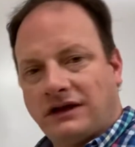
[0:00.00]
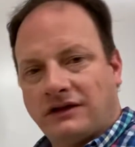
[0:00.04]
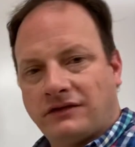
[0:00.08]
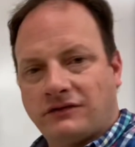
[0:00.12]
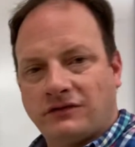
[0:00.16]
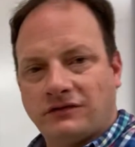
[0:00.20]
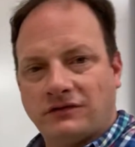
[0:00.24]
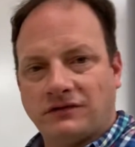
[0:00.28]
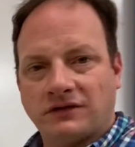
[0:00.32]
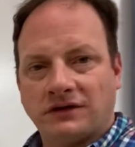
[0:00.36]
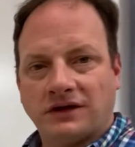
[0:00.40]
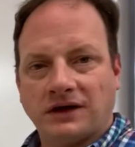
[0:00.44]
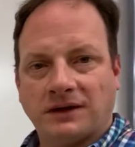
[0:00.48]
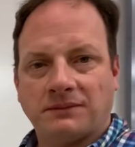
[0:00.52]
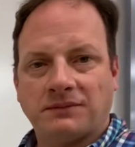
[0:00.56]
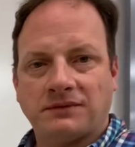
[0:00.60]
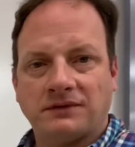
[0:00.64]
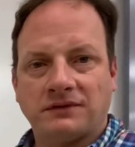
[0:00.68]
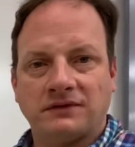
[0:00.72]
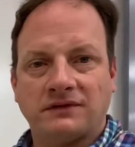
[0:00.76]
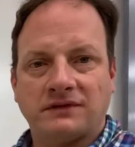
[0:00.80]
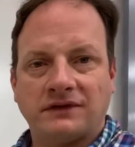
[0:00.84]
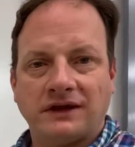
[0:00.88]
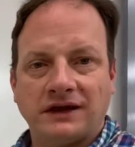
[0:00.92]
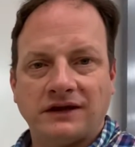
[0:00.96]
I threw a
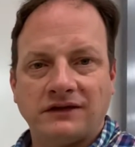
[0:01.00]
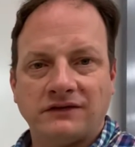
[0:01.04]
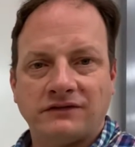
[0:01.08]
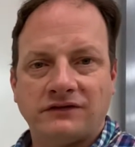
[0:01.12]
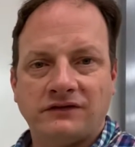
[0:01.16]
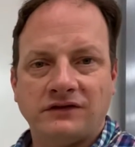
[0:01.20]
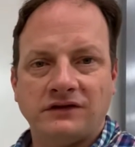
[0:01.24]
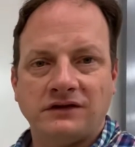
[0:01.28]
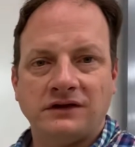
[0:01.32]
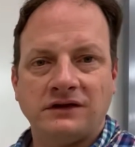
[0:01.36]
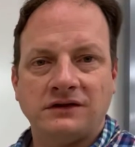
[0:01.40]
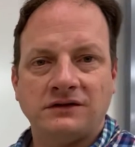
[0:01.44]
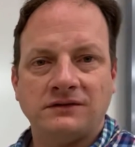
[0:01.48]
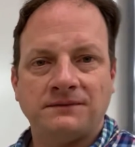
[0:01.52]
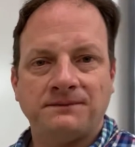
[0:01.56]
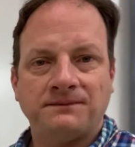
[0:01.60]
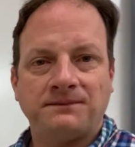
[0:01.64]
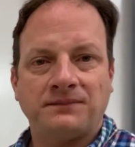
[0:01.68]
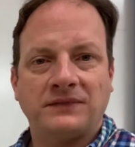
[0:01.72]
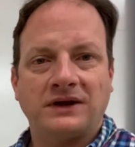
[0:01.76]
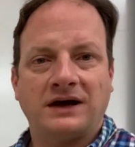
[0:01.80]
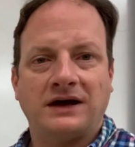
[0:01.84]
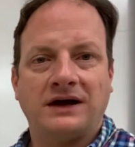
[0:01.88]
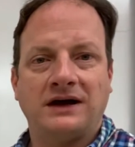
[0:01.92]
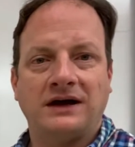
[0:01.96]
couple of things to
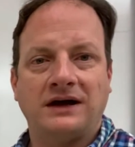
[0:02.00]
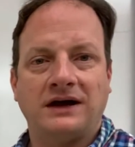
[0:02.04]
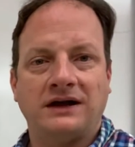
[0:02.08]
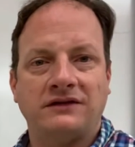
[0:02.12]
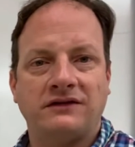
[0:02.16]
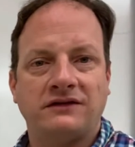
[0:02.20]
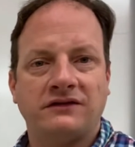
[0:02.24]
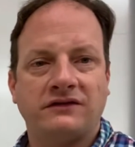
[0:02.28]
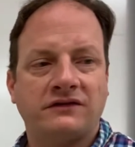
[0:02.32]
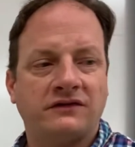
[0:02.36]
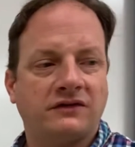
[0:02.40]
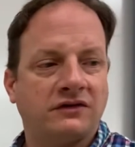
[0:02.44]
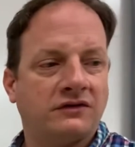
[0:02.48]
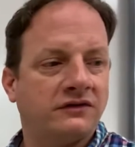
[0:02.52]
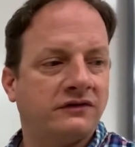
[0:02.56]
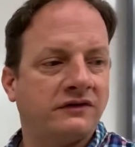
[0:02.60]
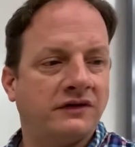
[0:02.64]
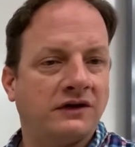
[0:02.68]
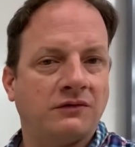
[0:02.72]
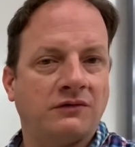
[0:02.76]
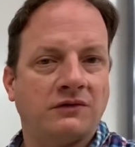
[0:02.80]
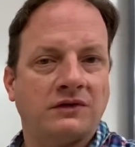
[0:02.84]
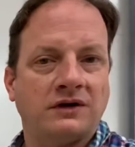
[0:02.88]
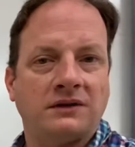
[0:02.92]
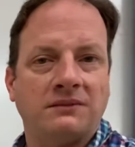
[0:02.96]
you. I just told you
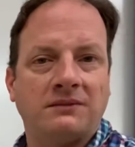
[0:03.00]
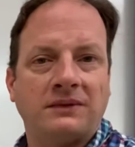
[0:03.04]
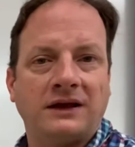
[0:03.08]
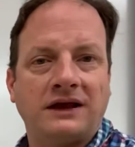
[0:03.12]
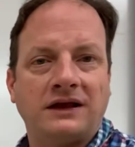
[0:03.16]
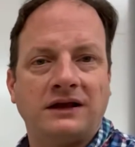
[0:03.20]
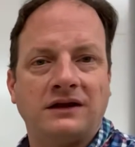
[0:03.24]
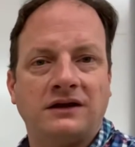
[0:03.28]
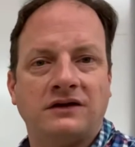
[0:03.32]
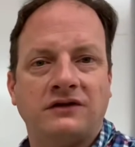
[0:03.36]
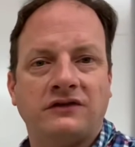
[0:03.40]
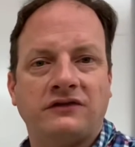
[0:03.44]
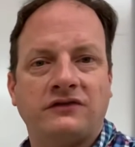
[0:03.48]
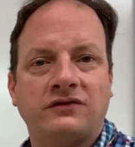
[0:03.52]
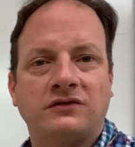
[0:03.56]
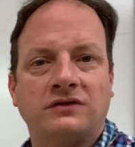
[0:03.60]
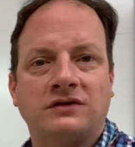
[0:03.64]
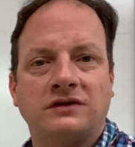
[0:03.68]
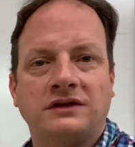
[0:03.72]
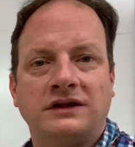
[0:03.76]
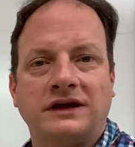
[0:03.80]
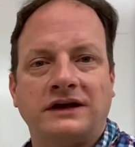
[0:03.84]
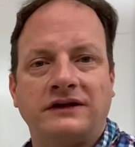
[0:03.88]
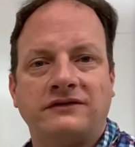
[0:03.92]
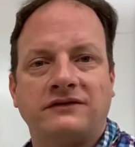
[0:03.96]
I wanted to make it a
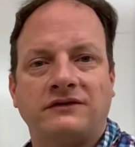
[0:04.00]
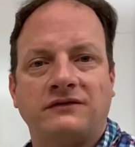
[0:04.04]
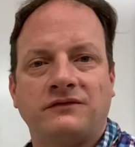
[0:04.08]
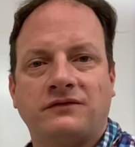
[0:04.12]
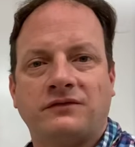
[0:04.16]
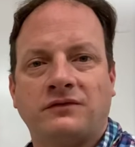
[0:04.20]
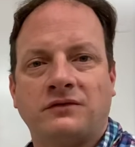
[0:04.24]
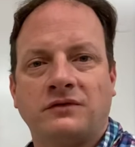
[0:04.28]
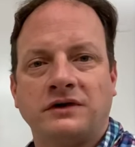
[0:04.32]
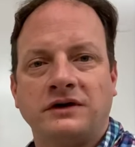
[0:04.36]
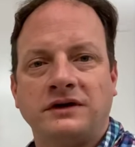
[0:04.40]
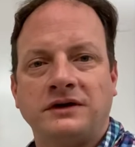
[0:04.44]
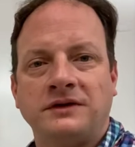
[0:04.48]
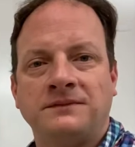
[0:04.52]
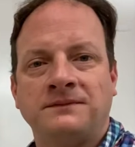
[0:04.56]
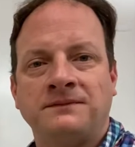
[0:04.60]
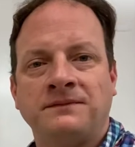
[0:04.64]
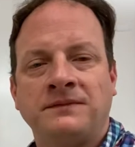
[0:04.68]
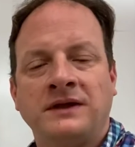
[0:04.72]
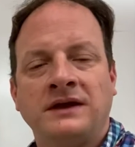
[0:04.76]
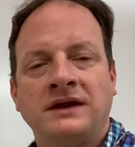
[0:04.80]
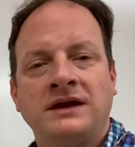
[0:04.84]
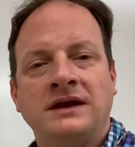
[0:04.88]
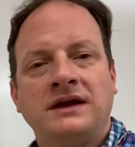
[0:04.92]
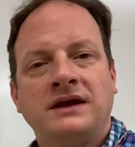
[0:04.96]
short lesson for you
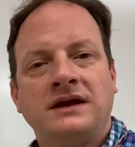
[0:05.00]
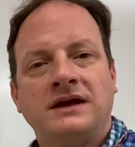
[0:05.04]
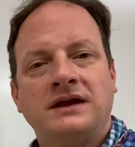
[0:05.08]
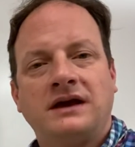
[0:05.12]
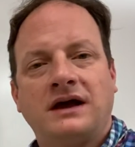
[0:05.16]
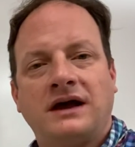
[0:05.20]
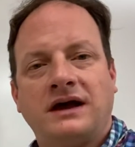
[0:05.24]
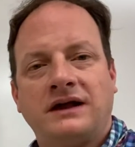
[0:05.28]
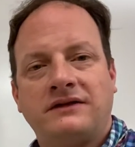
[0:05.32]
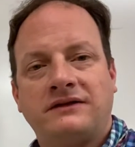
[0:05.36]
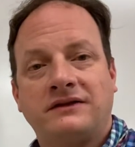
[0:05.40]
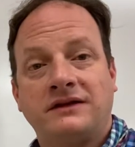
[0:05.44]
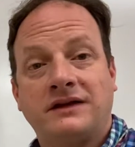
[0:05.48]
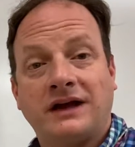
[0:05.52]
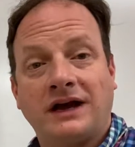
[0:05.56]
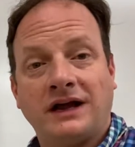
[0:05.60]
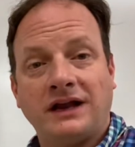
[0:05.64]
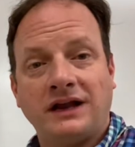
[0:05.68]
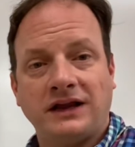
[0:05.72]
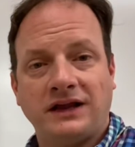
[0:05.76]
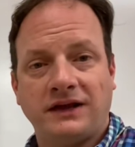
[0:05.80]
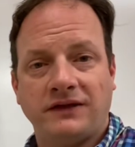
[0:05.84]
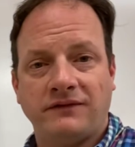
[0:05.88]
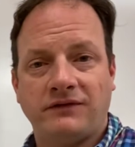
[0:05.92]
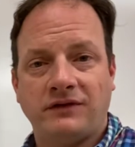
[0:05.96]
to
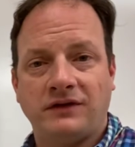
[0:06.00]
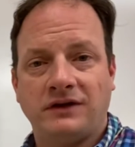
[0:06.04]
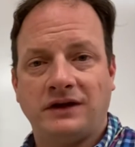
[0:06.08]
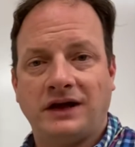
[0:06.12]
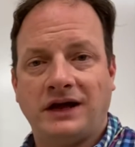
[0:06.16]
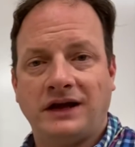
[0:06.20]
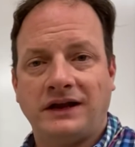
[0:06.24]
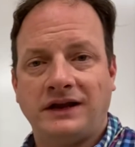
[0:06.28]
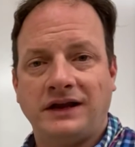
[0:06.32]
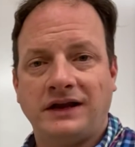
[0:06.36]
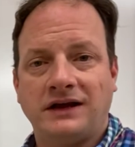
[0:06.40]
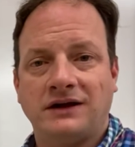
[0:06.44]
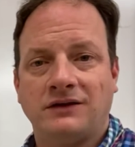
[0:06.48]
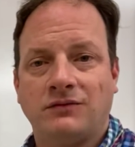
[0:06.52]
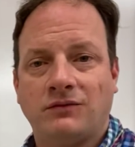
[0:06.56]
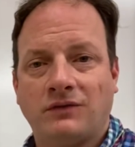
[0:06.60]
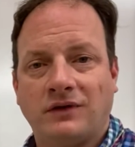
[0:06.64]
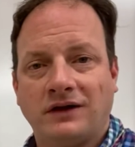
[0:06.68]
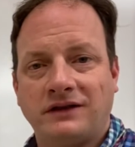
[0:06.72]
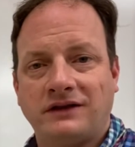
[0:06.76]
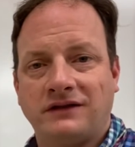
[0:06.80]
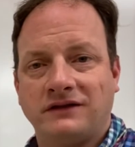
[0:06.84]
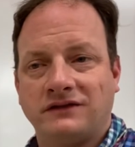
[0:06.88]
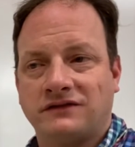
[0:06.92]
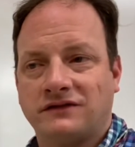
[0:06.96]
kind of give you an idea of
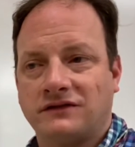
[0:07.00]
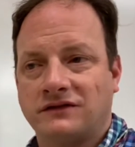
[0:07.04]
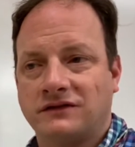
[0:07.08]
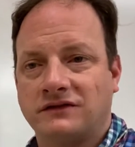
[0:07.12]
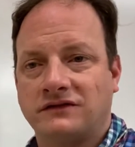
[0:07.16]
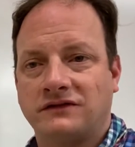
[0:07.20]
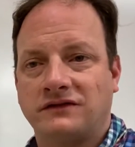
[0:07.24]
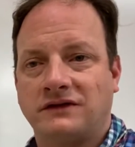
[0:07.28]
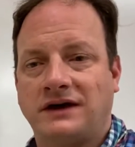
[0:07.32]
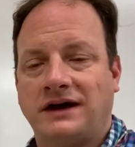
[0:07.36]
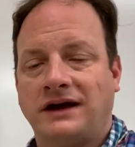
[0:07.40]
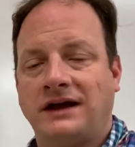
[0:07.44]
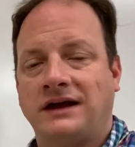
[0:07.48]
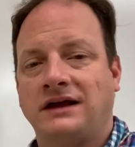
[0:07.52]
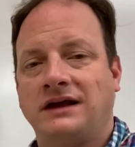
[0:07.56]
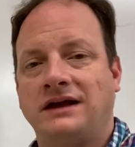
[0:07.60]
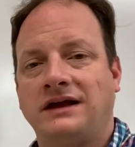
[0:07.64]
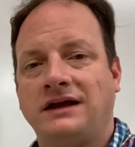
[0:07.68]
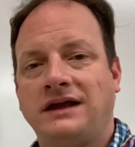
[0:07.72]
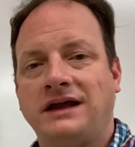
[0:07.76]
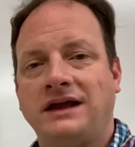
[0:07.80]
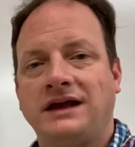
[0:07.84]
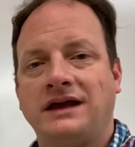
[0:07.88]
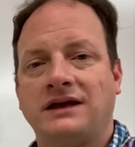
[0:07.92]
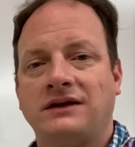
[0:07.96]
what this looks like.
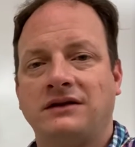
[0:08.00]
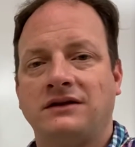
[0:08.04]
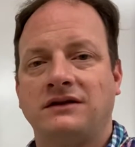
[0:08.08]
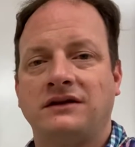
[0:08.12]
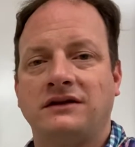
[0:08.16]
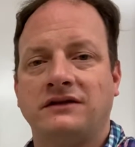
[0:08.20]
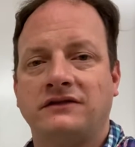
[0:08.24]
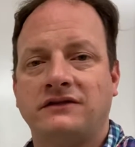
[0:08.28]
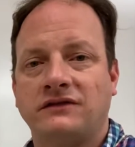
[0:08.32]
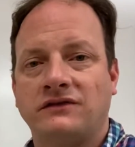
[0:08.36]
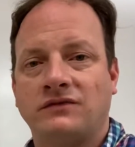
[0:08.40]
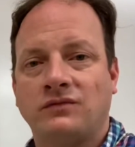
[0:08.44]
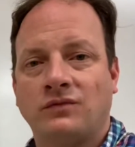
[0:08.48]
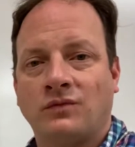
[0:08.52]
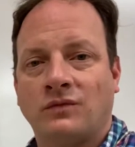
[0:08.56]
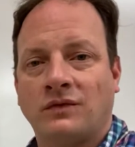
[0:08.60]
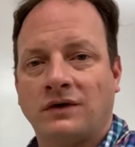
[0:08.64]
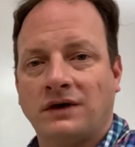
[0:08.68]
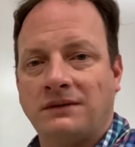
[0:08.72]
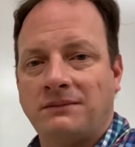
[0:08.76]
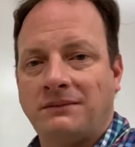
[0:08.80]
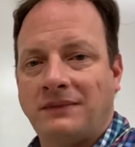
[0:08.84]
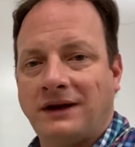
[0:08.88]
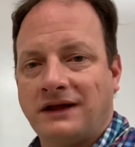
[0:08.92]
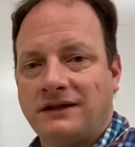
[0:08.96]
Again, this is
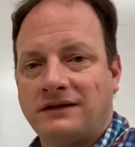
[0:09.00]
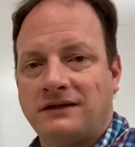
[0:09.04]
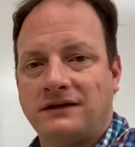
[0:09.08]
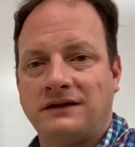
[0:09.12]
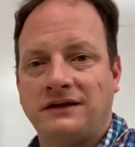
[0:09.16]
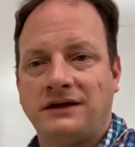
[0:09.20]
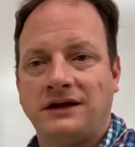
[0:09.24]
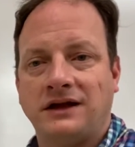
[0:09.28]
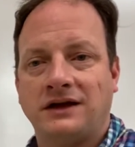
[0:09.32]
one method.